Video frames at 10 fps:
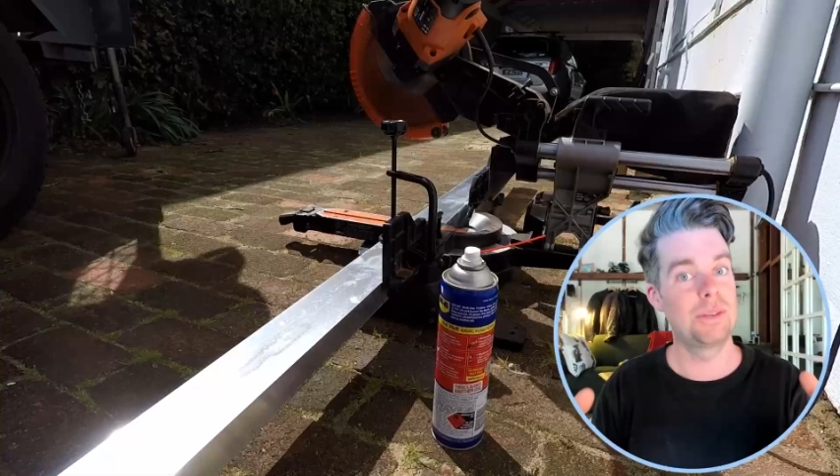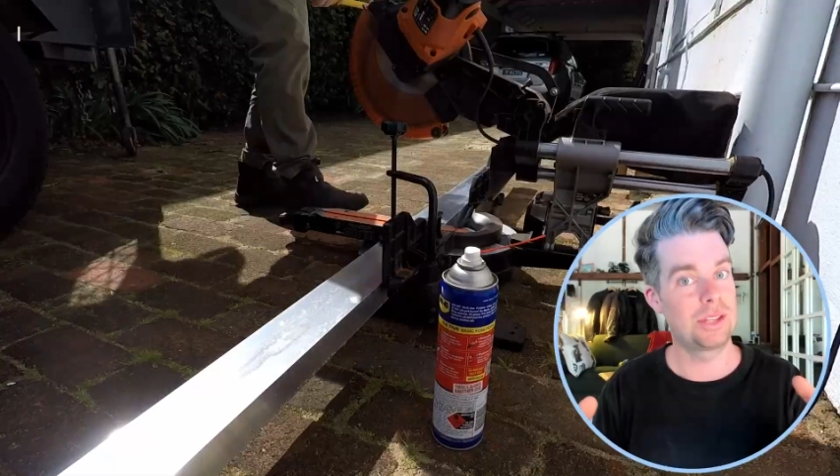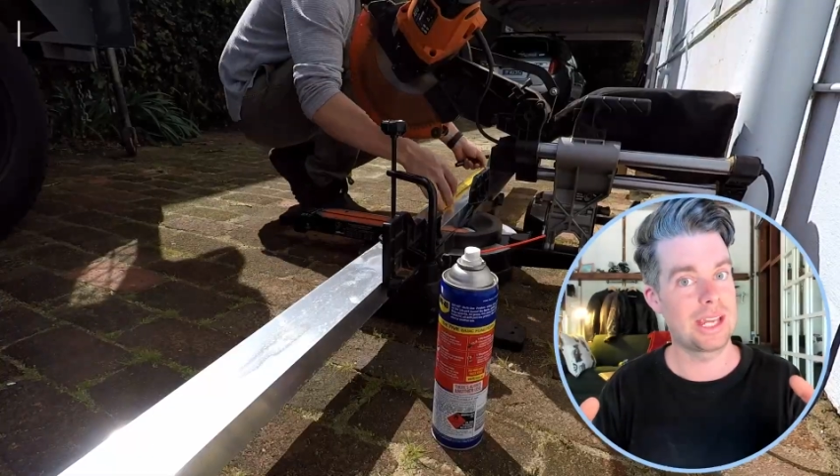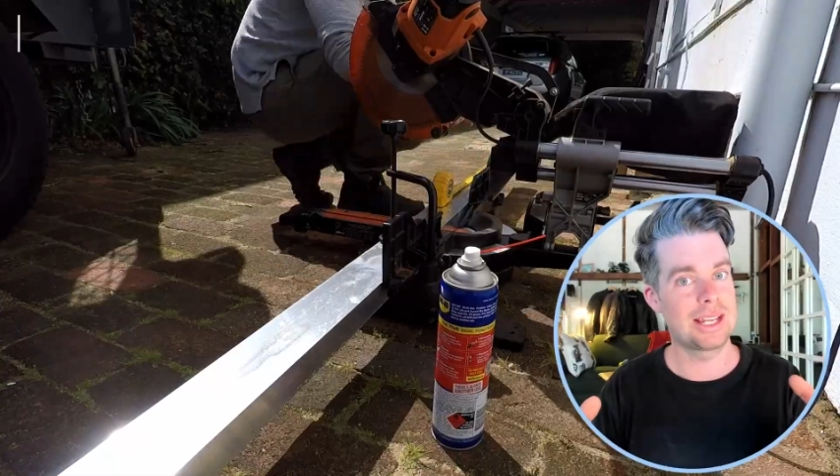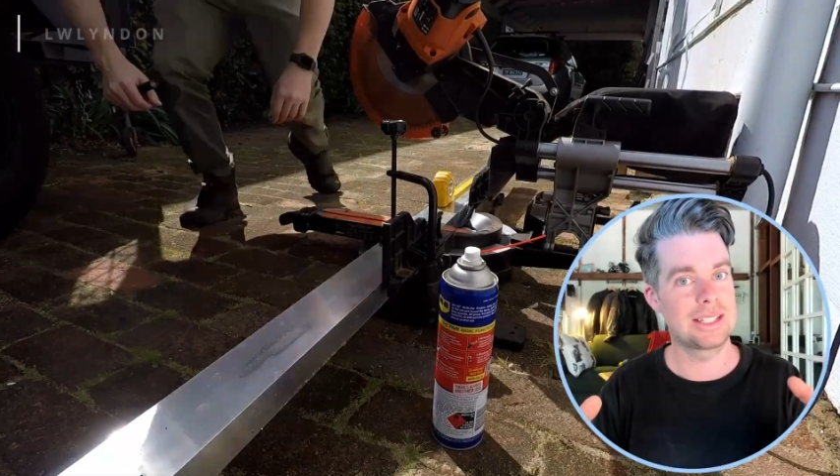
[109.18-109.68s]
the
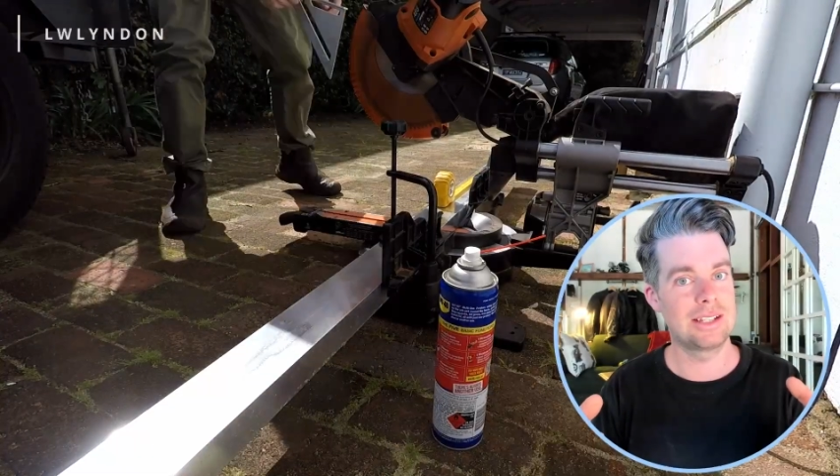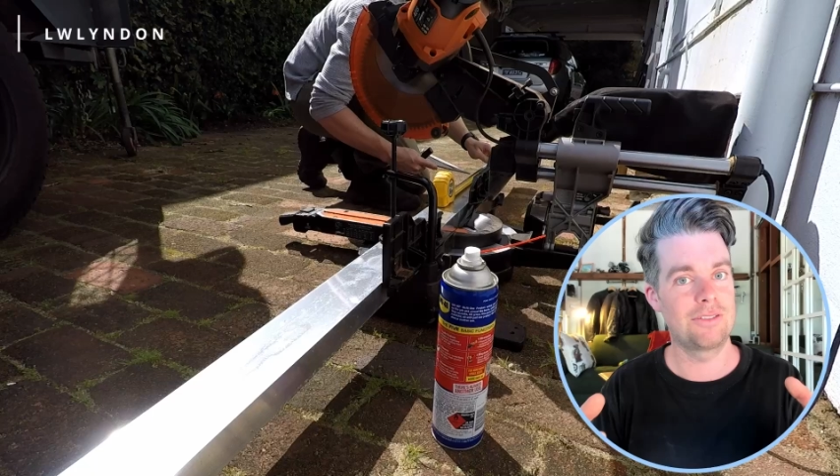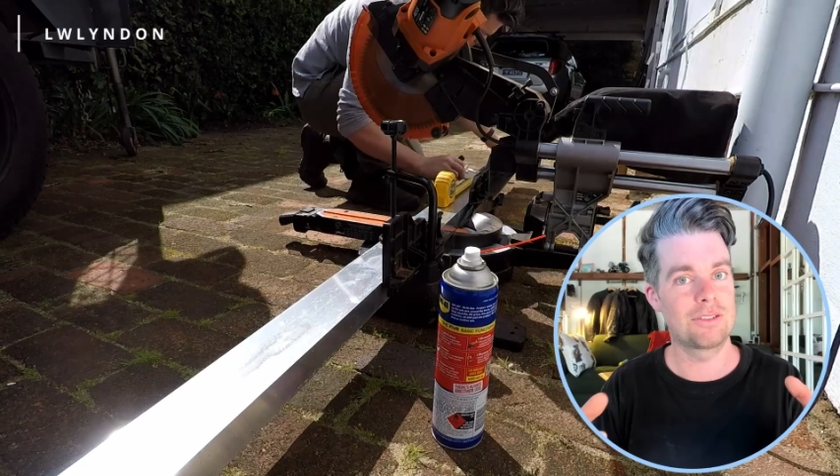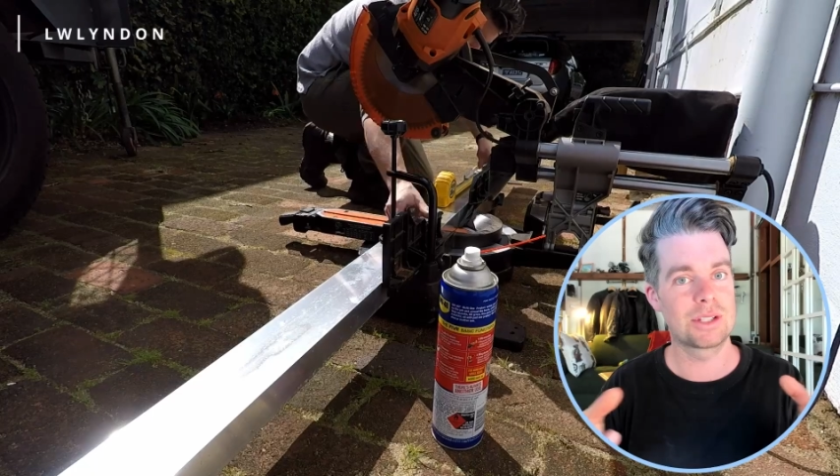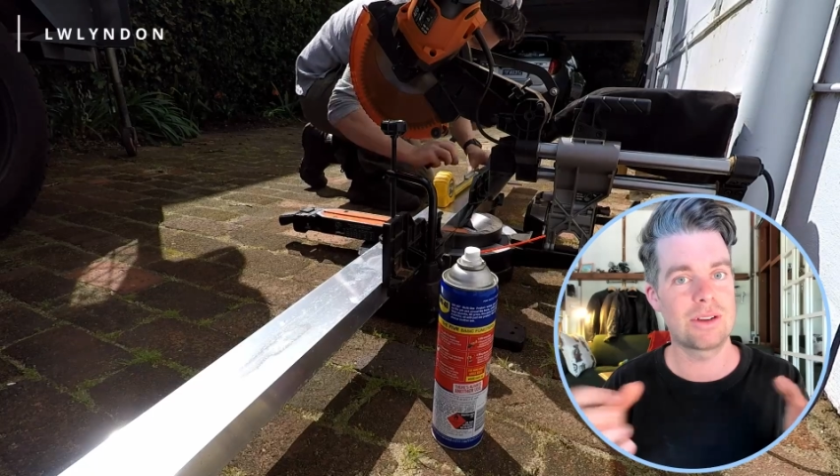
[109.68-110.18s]
gate itself from
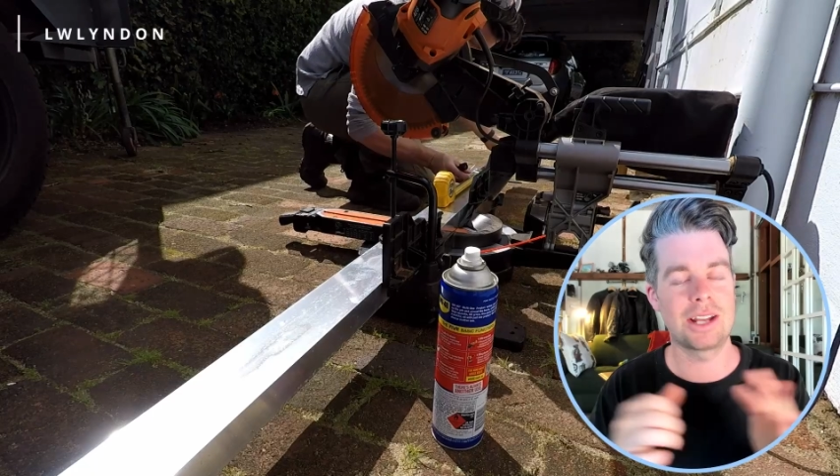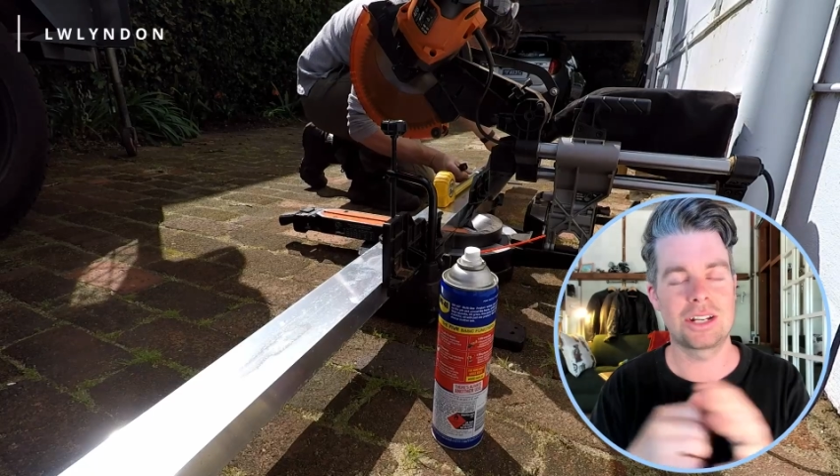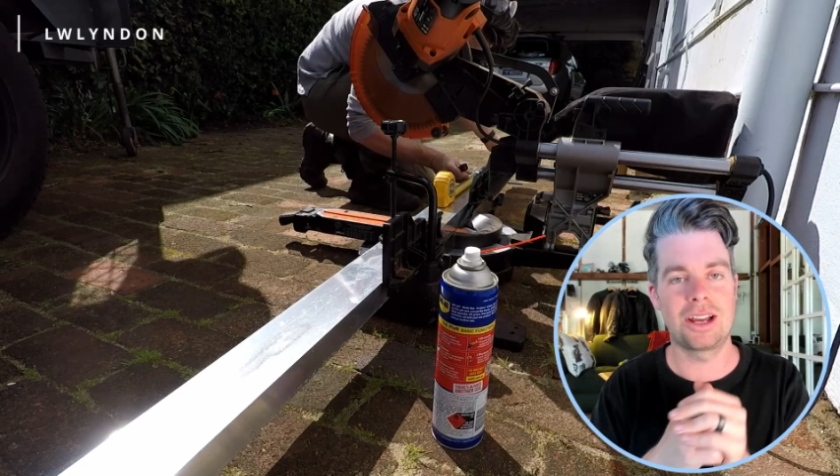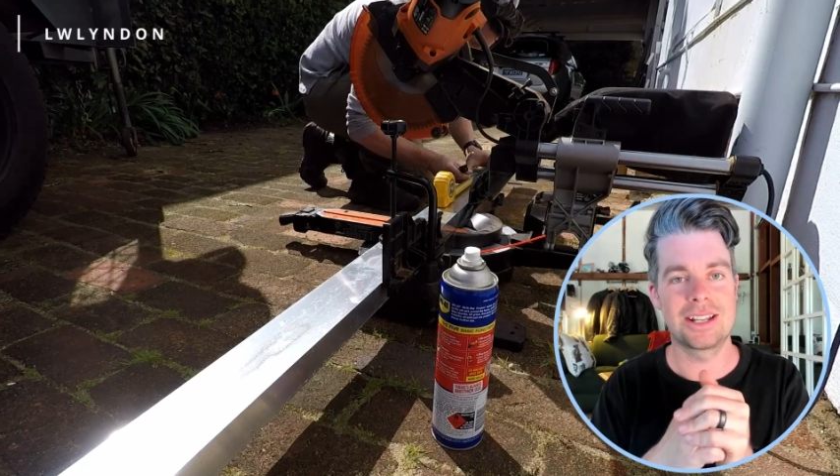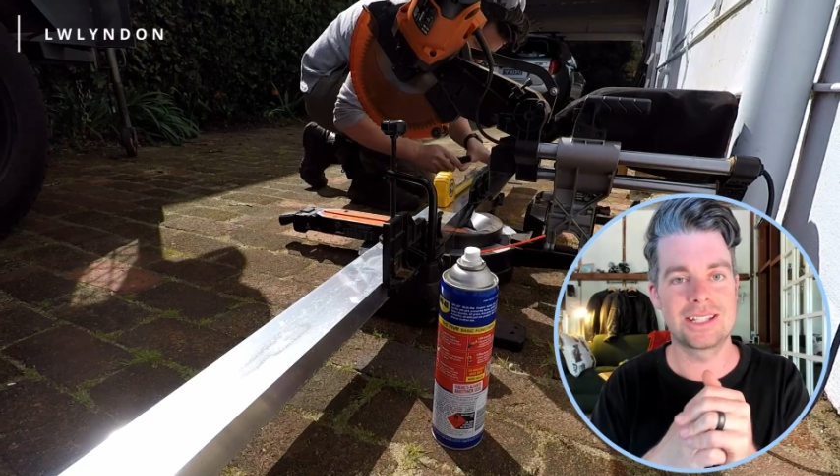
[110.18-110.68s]
scratch. I
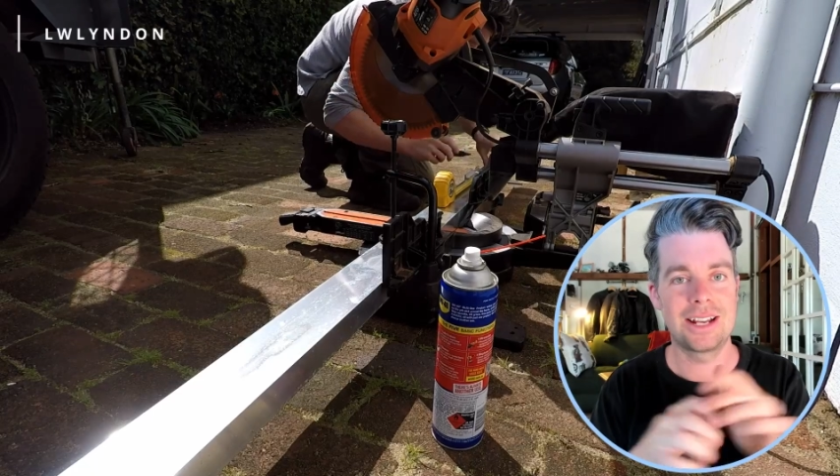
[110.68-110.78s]
decided